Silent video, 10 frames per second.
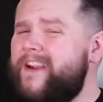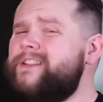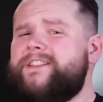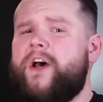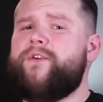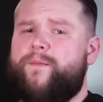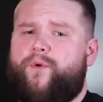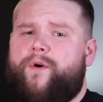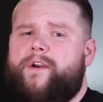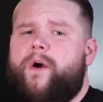here's another
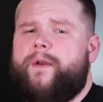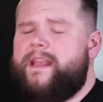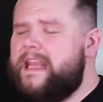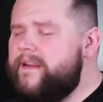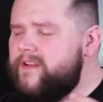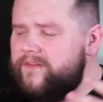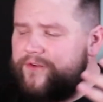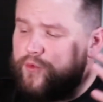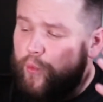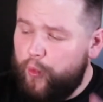important note. Even if
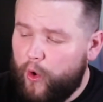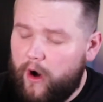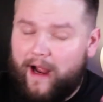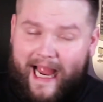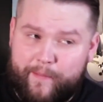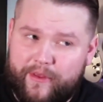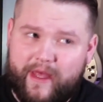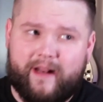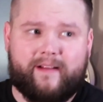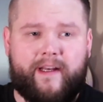you were
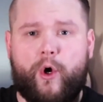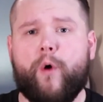hypothetically to